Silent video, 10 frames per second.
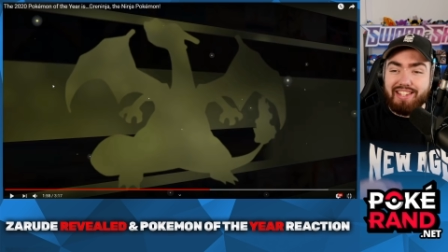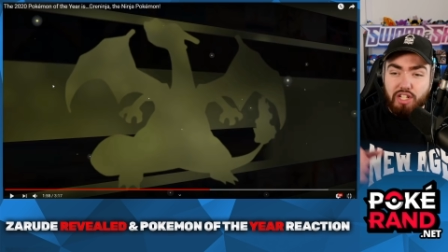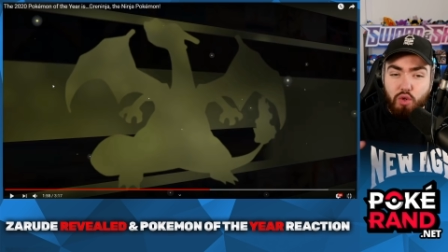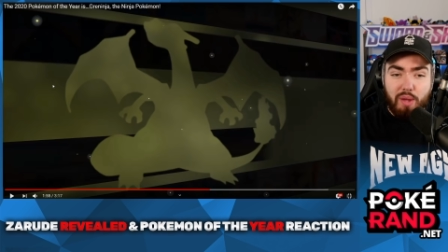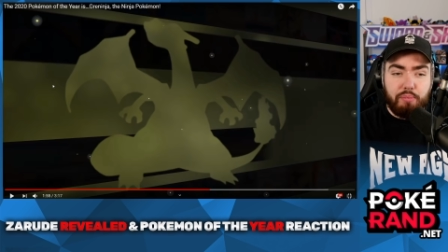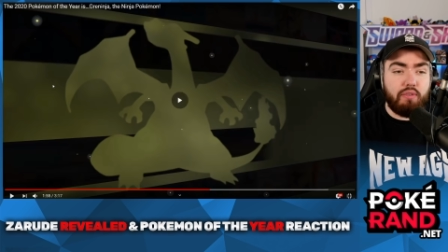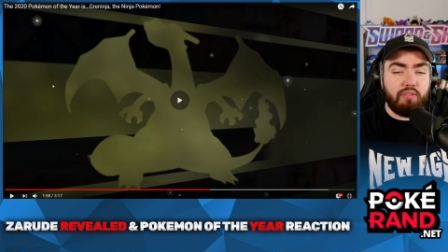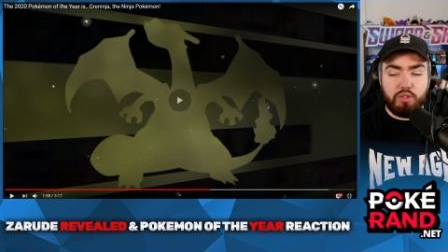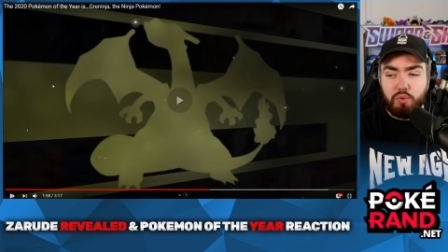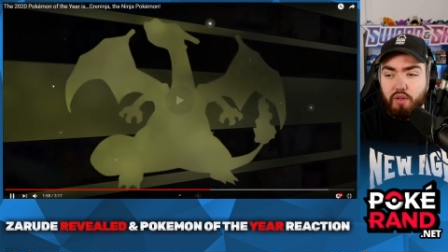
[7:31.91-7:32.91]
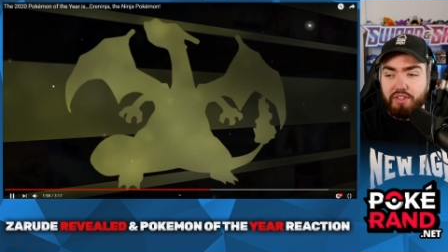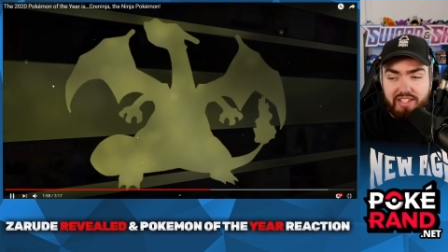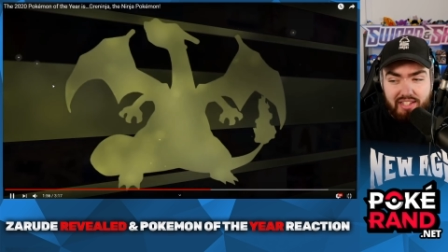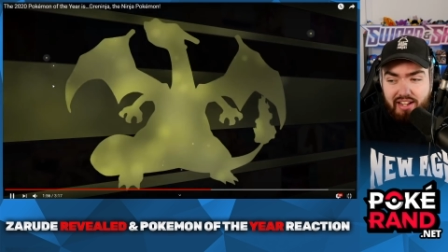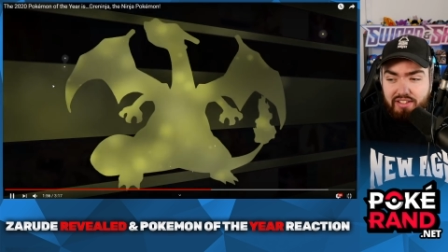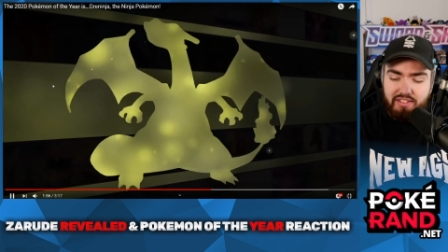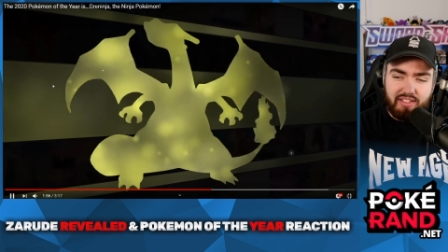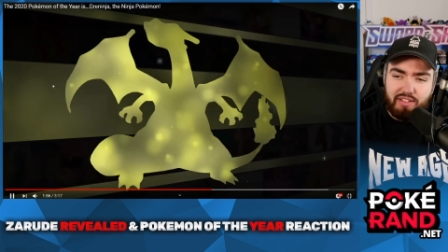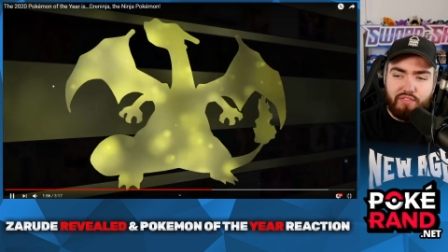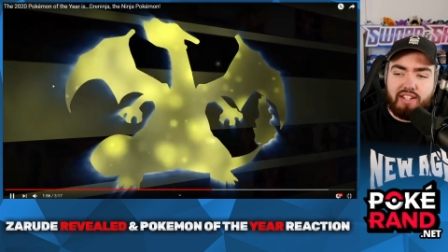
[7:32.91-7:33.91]
It's a great Pokemon as well. The design's
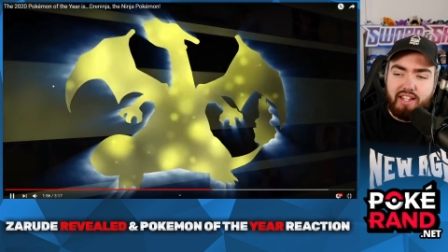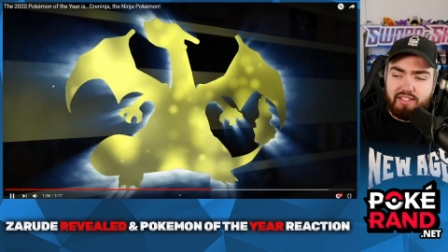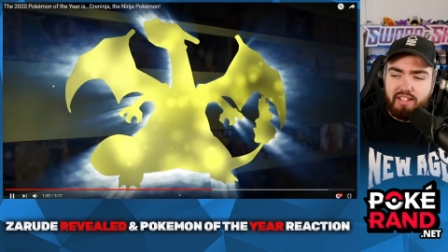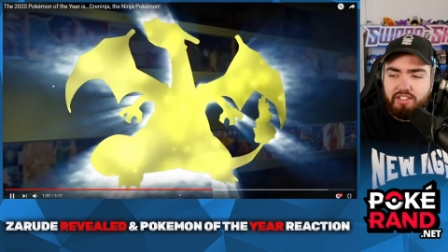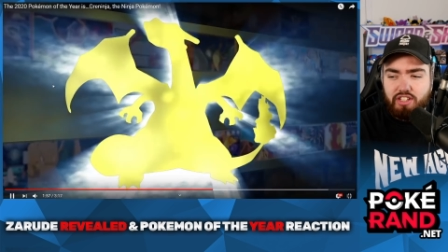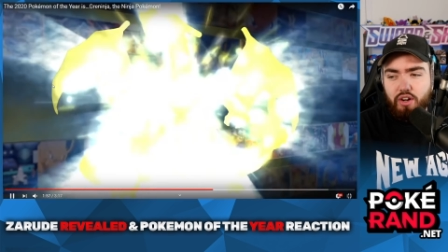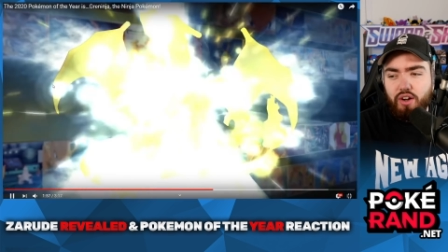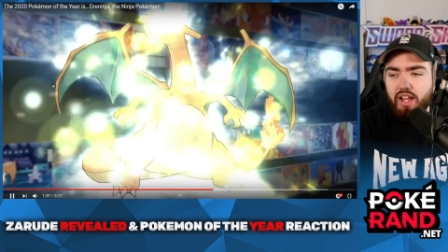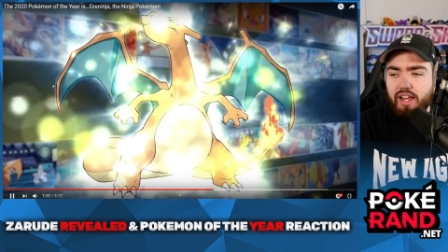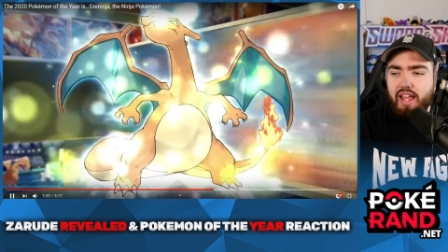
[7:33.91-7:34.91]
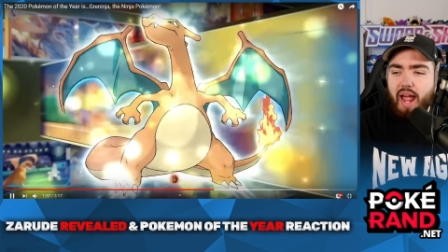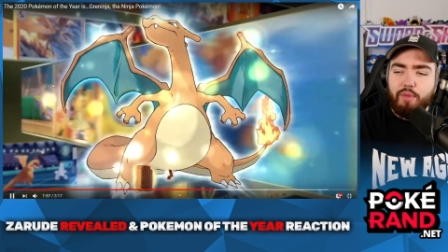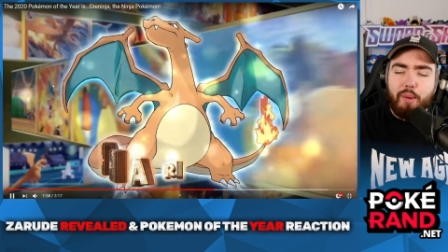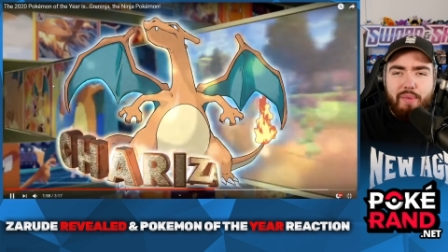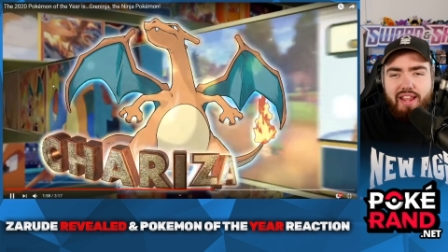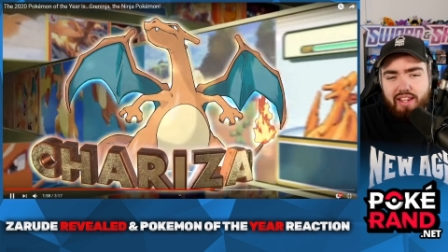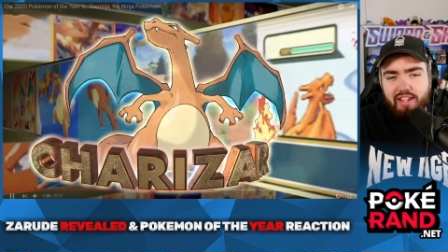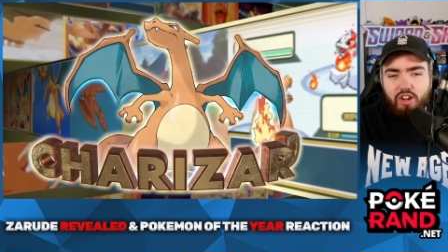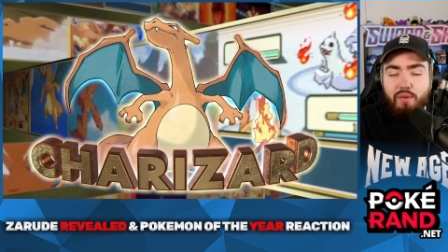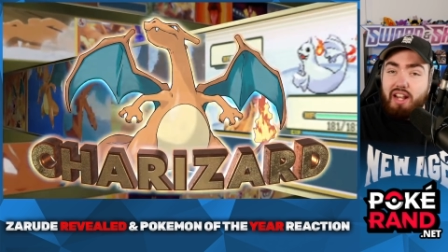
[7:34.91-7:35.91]
fantastic, so I'm not mad at it.
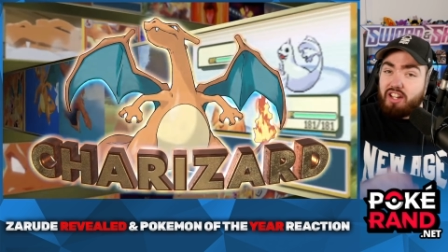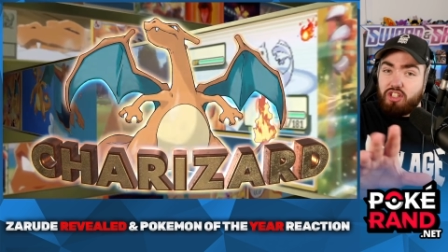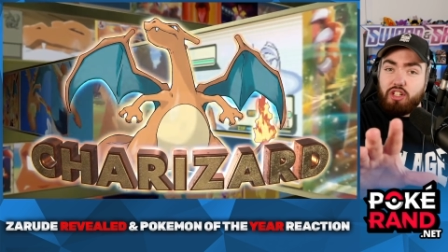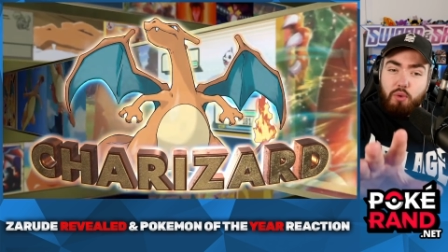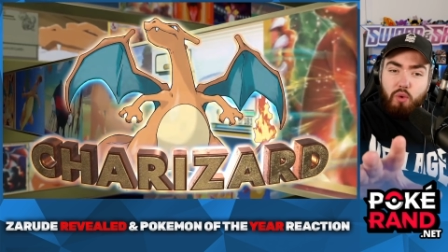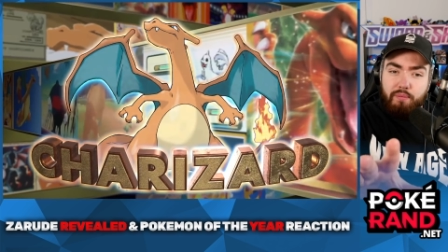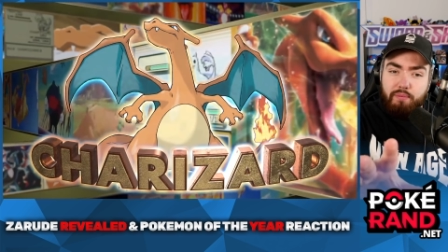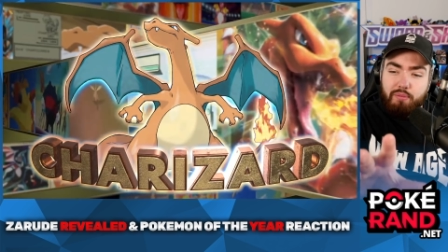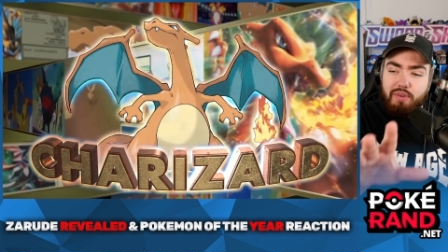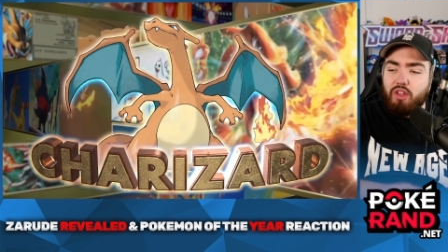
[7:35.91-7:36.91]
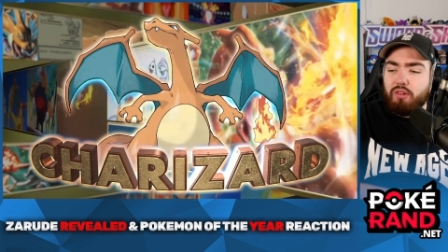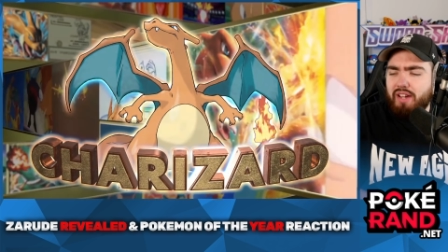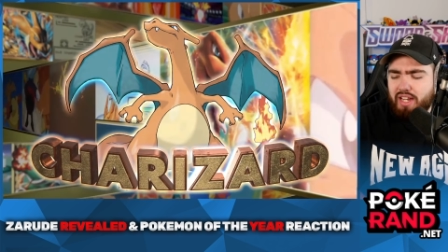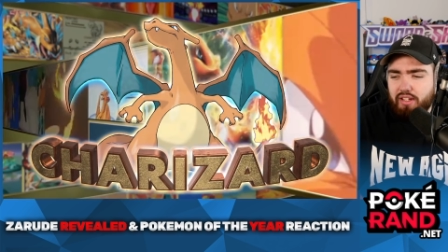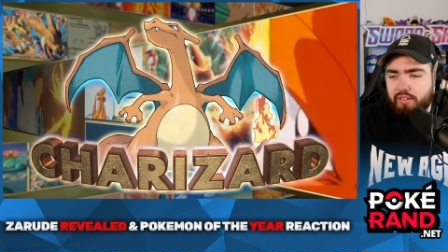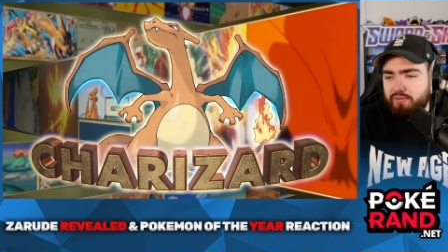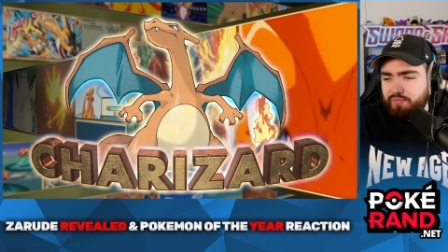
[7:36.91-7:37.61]
You know, I'm glad it's not number one, but I'm not mad at it.